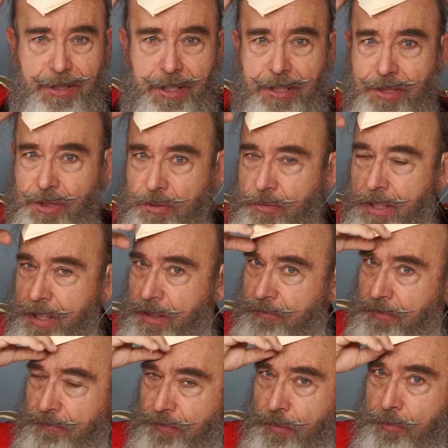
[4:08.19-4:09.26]
and you have
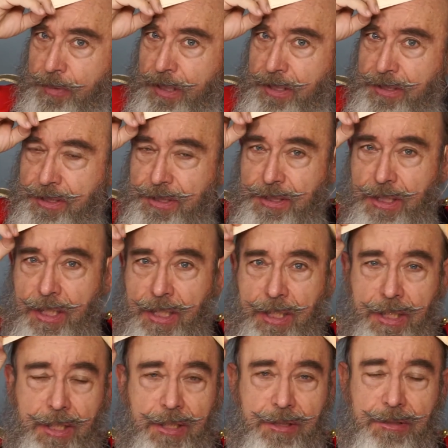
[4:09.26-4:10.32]
a few minutes
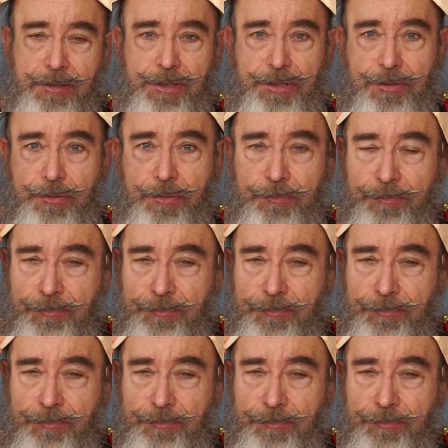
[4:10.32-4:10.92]
to